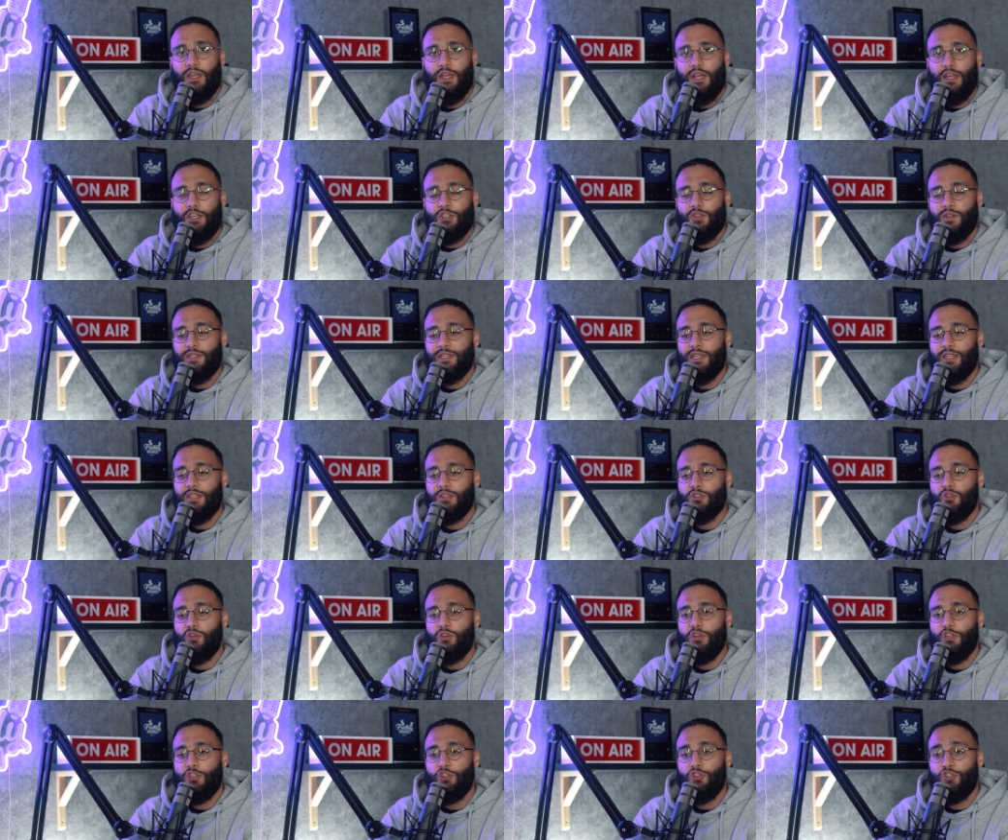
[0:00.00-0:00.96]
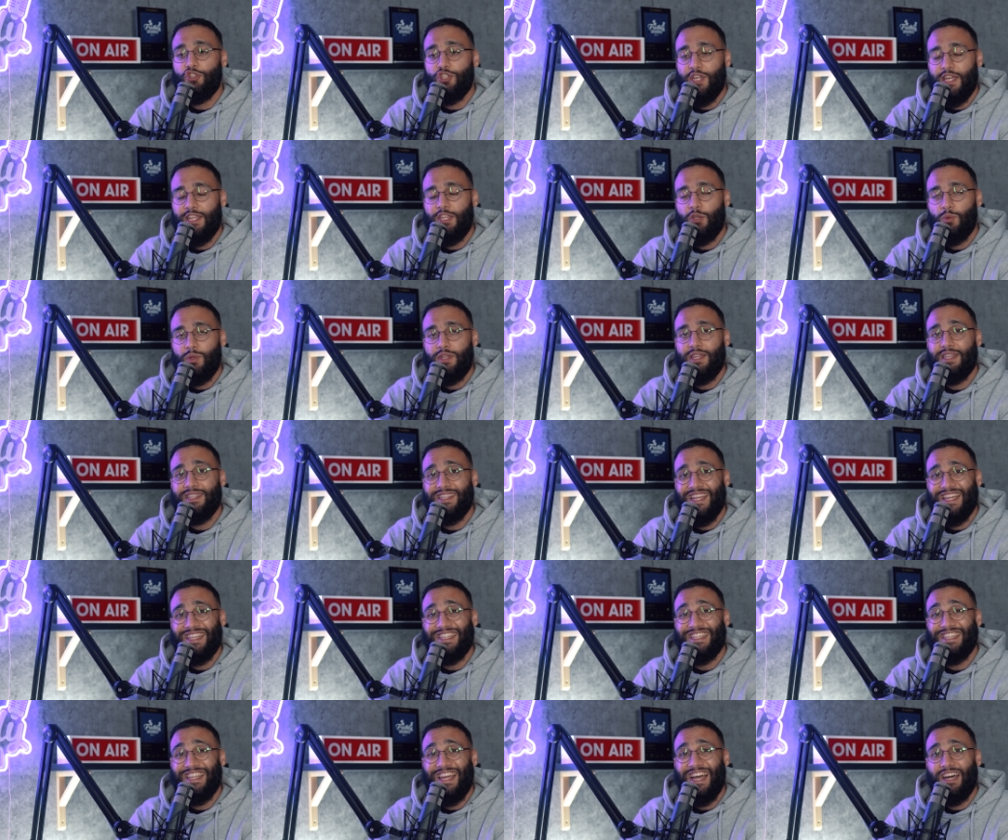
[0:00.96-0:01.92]
So he said, as long as you genuinely
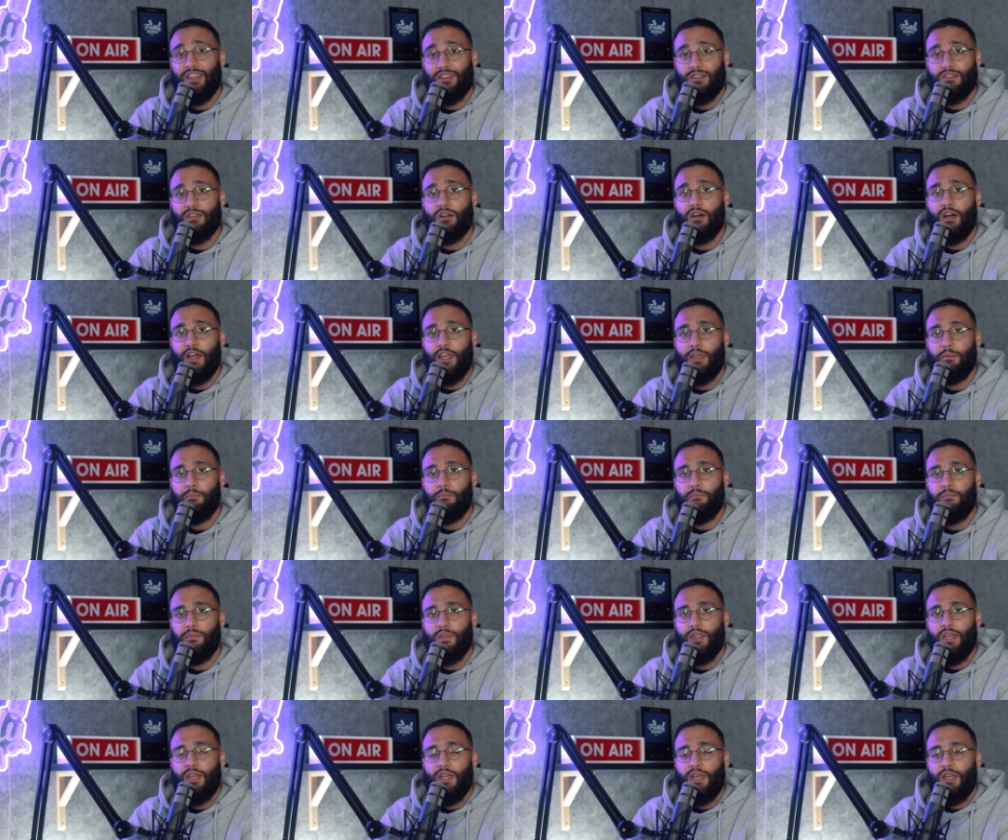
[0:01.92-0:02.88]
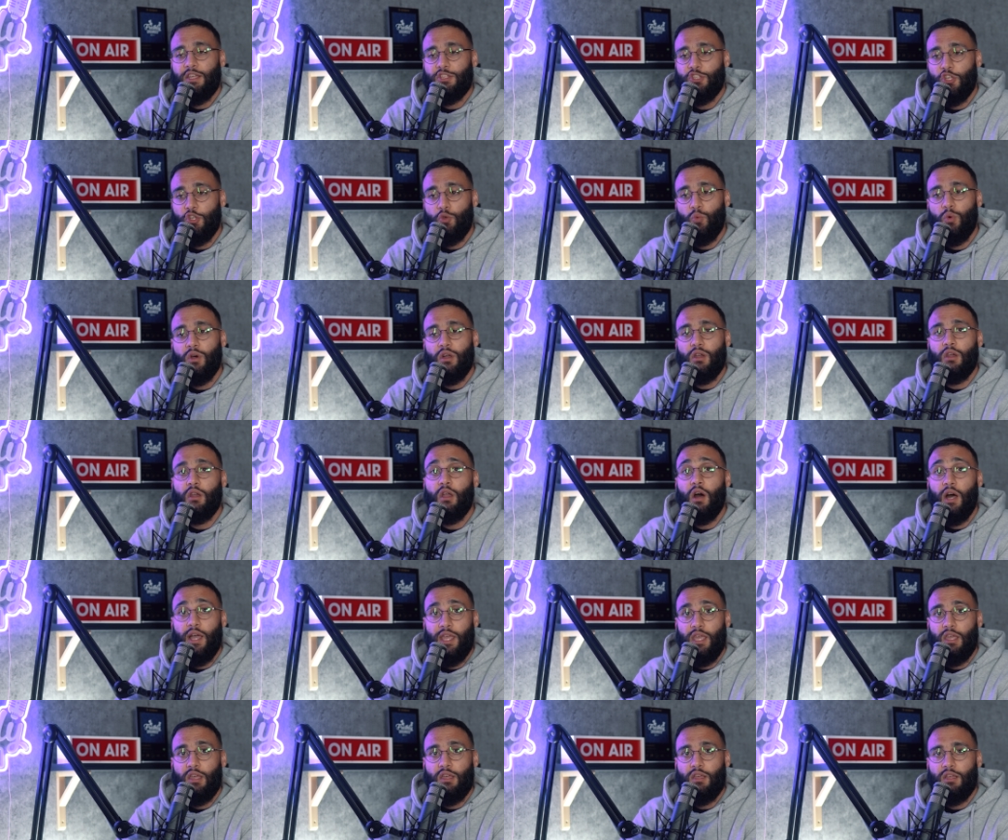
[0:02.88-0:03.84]
intended it at the time, so you weren't
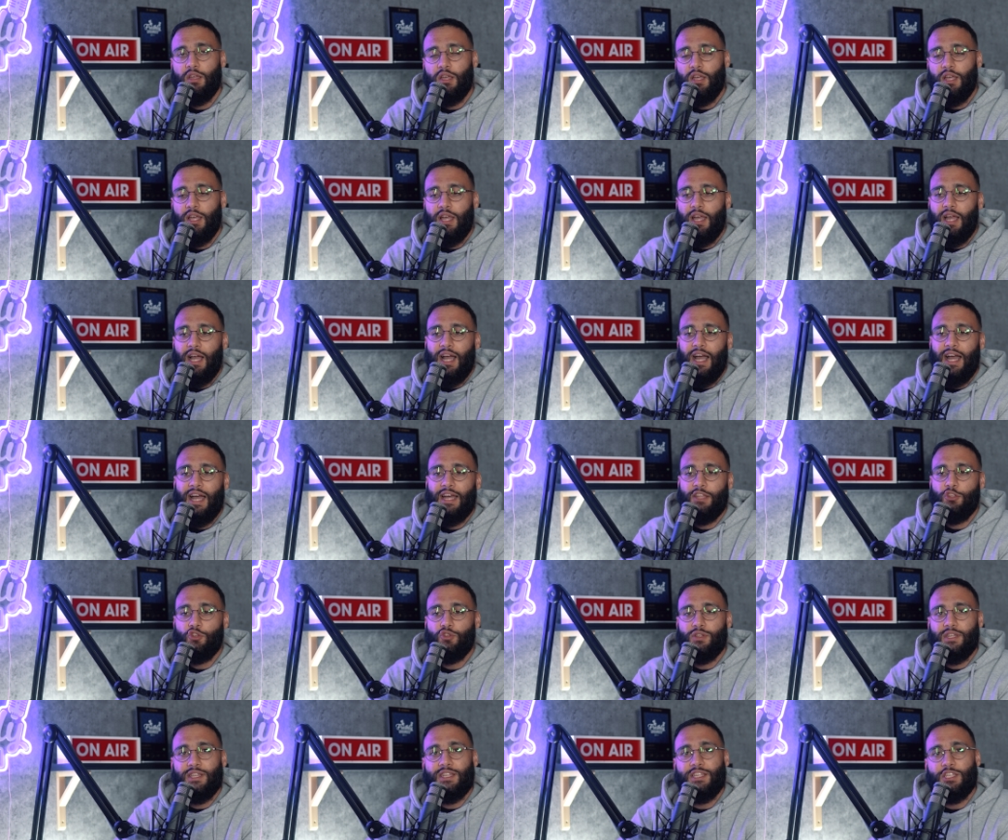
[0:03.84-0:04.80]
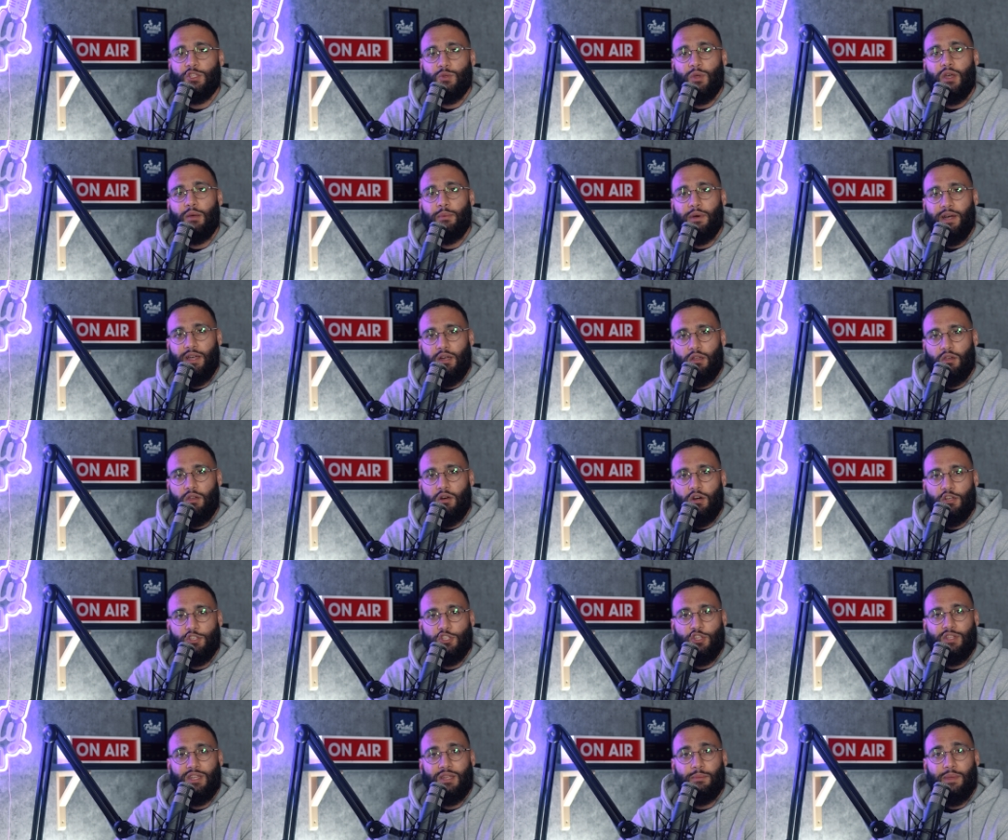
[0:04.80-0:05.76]
lying, and you didn't swear by Allah,
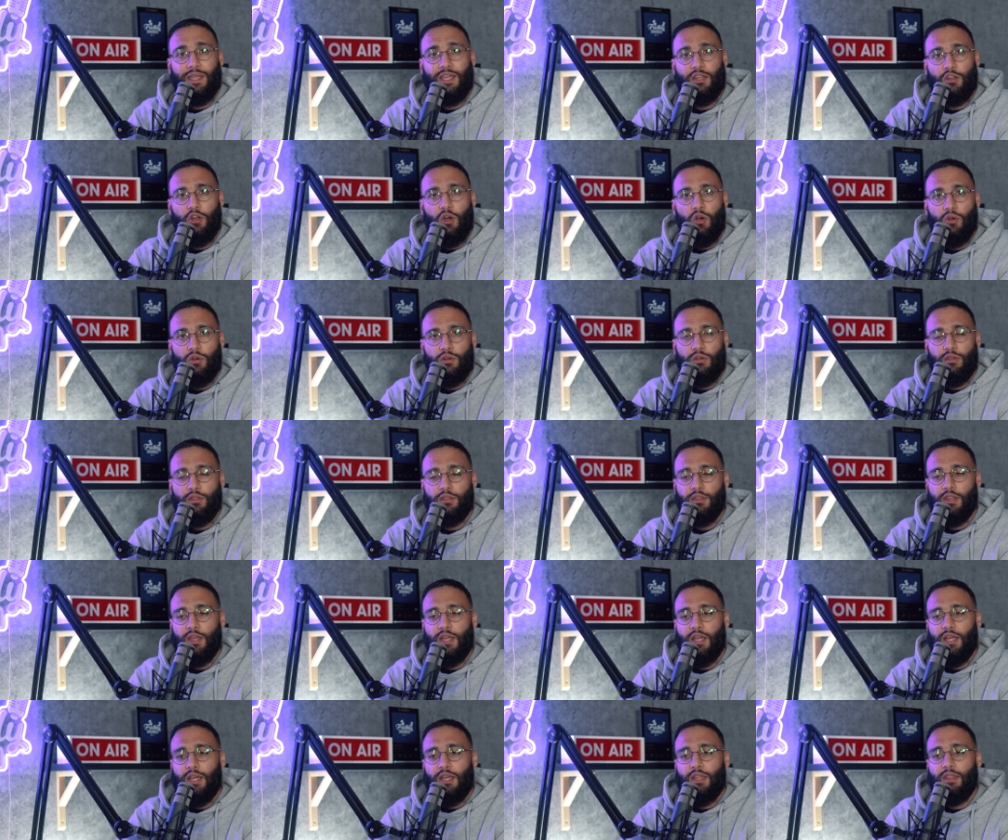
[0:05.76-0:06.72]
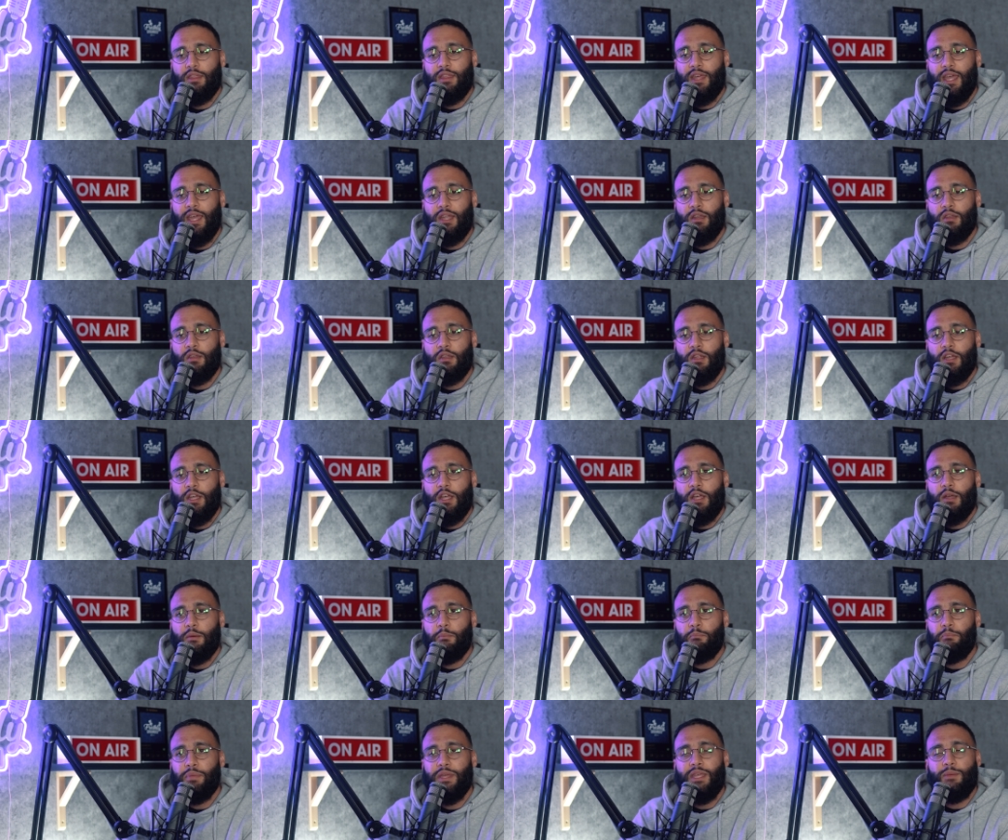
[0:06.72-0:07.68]
so you didn't make an oath, then
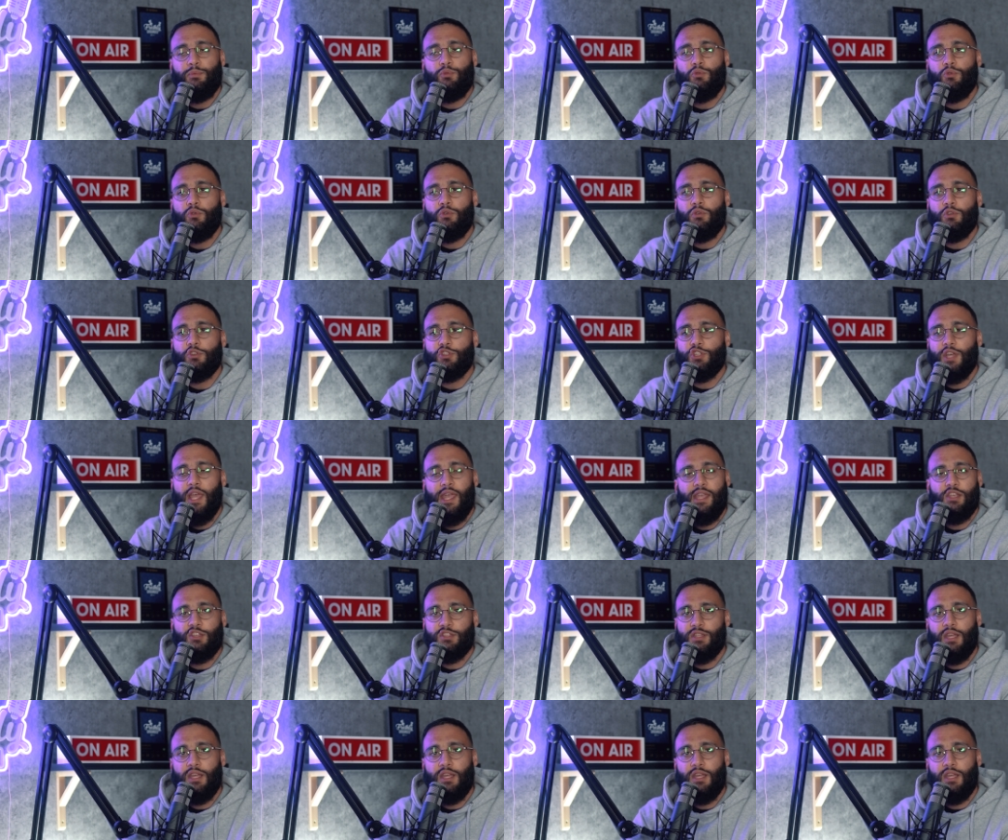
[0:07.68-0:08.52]
people change